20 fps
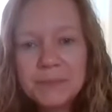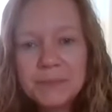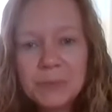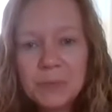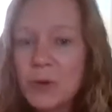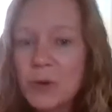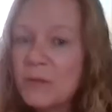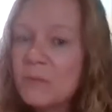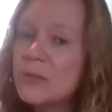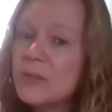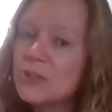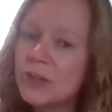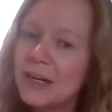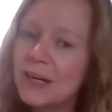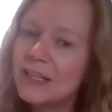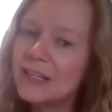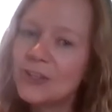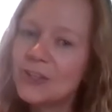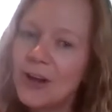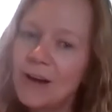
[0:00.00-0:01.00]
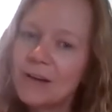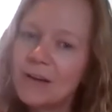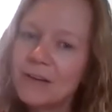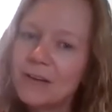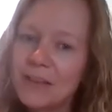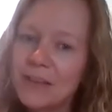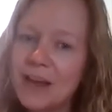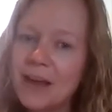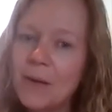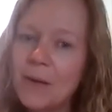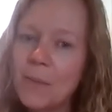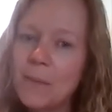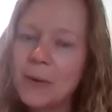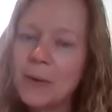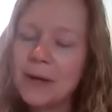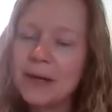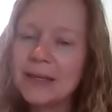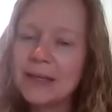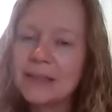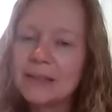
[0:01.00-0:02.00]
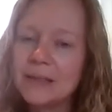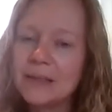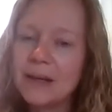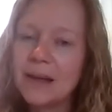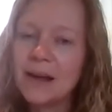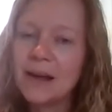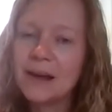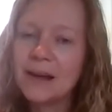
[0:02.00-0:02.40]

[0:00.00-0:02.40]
We've been trying to talk to them, but